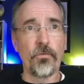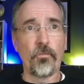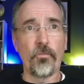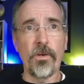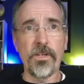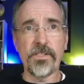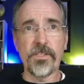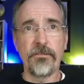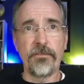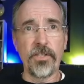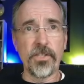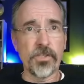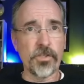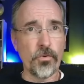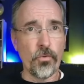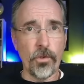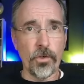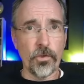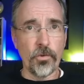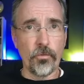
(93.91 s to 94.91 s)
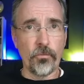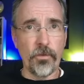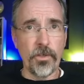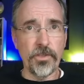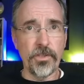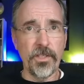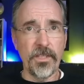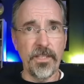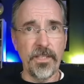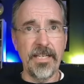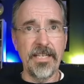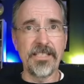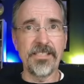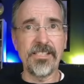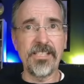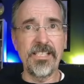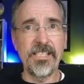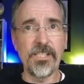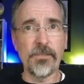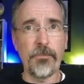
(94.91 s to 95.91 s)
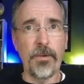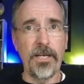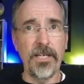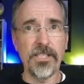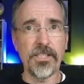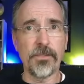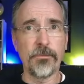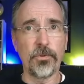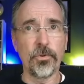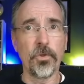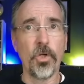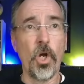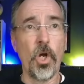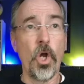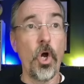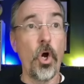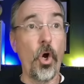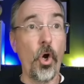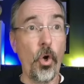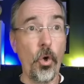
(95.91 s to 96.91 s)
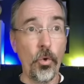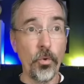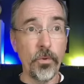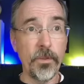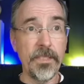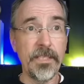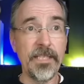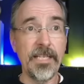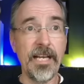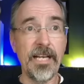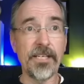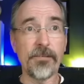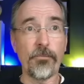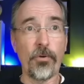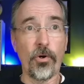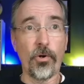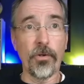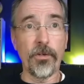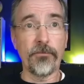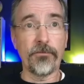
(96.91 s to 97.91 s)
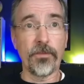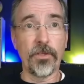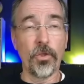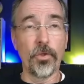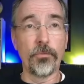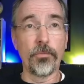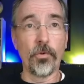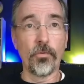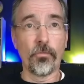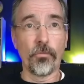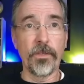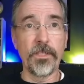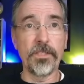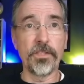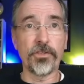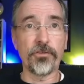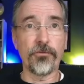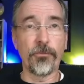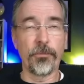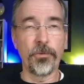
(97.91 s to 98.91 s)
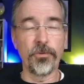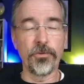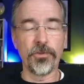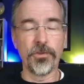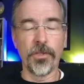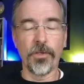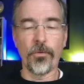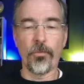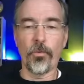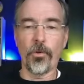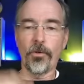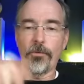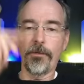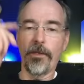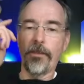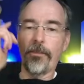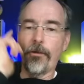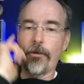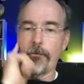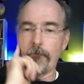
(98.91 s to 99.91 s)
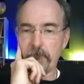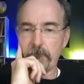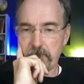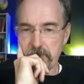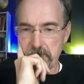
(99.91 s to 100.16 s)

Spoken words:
rest of historical Russian lands, is possible only as part of global redistribution of the world. And I thought,